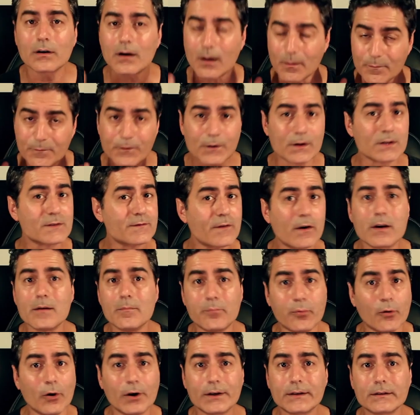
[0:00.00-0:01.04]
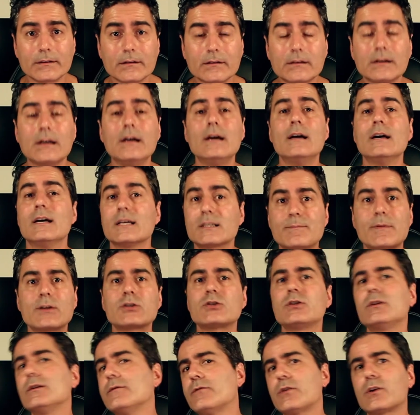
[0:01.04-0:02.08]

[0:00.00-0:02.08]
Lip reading: Comfort is very important, especially if